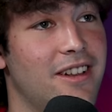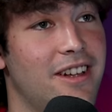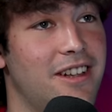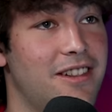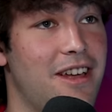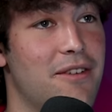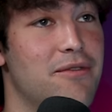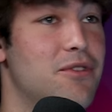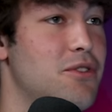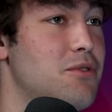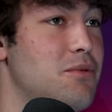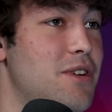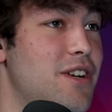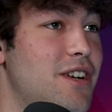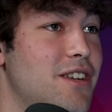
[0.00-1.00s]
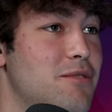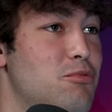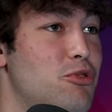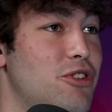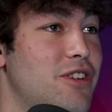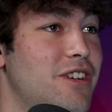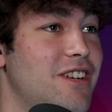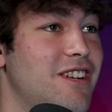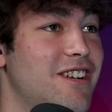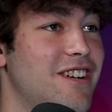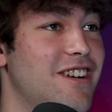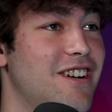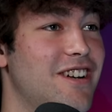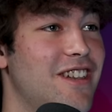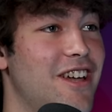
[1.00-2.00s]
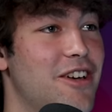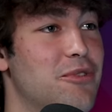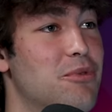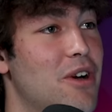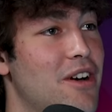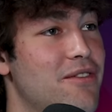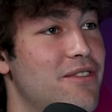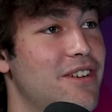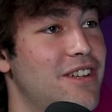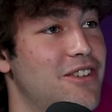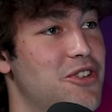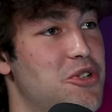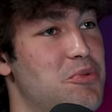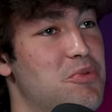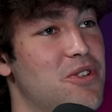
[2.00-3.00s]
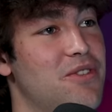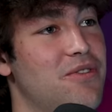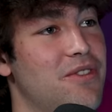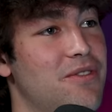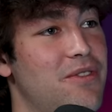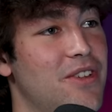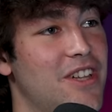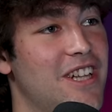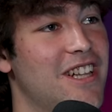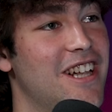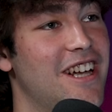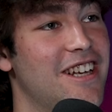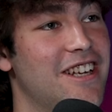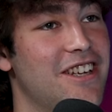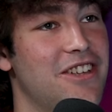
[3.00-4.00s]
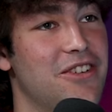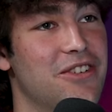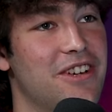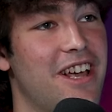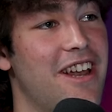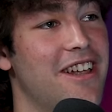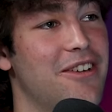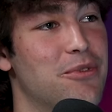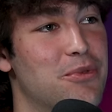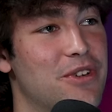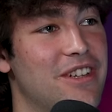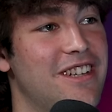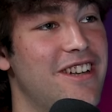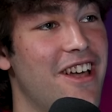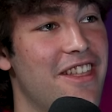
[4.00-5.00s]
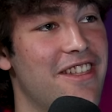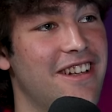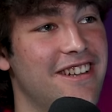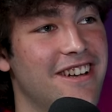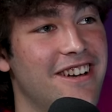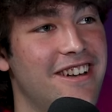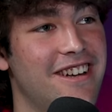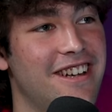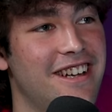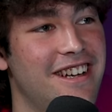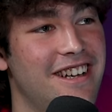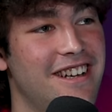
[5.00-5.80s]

Like that first week is pretty like rough in terms of feeling like you're getting really nothing done,